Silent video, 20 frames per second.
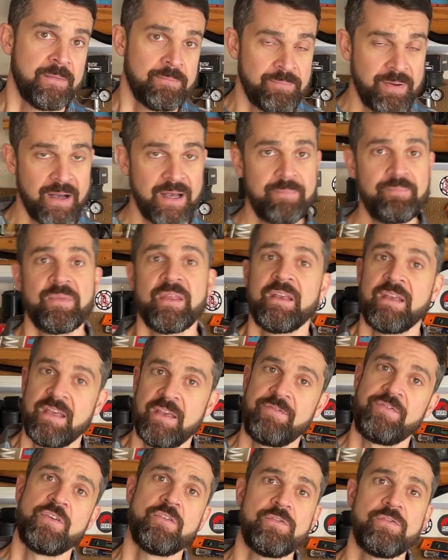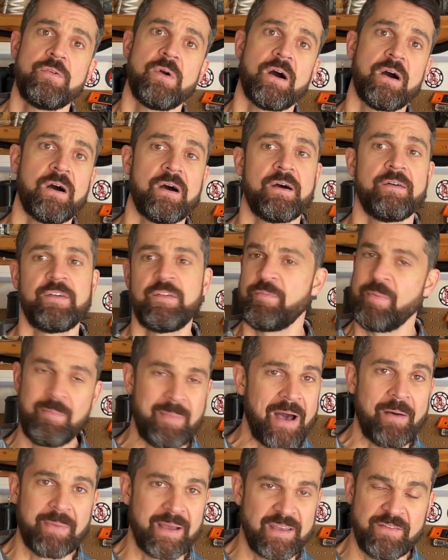But if you have been
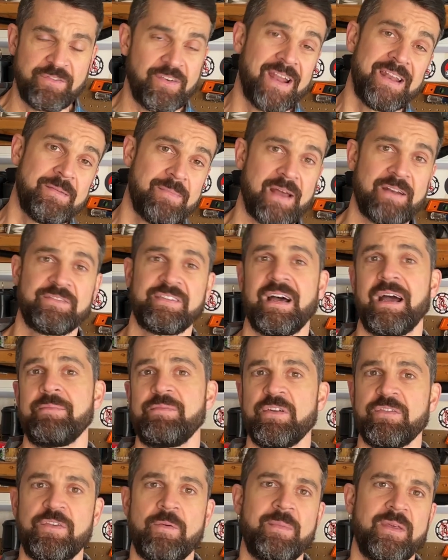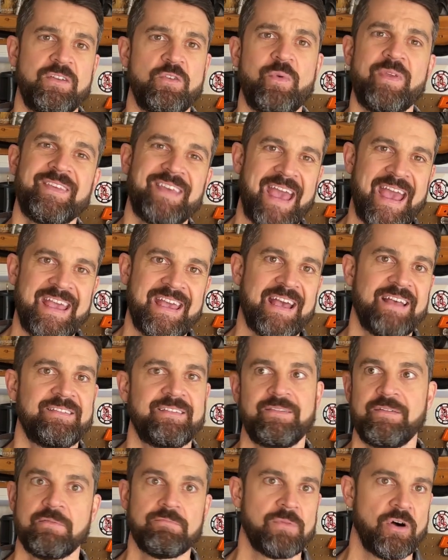mountain biking for any amount of time, you're familiar with KS
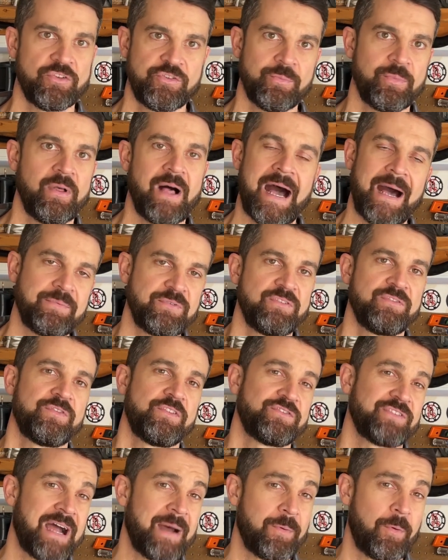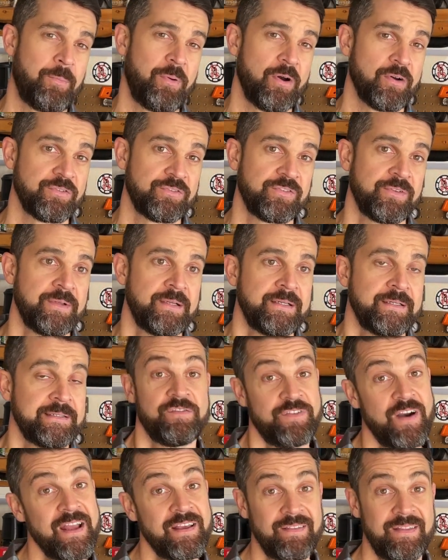and their multiple options for dropper posts.
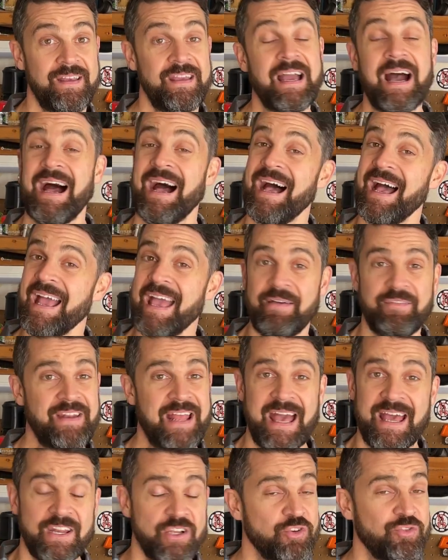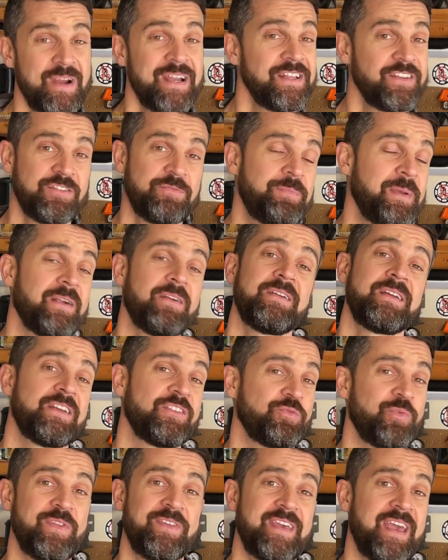Frankly, I haven't had a great
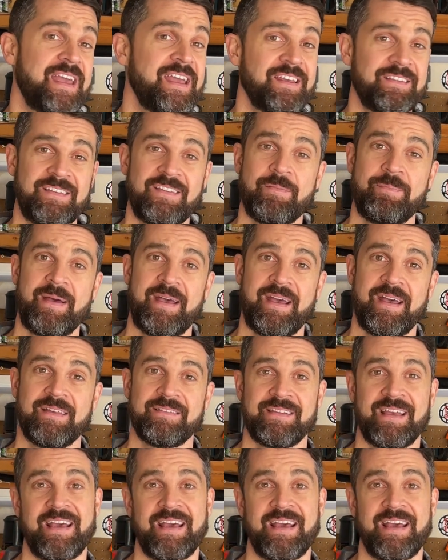experience with KS in the past.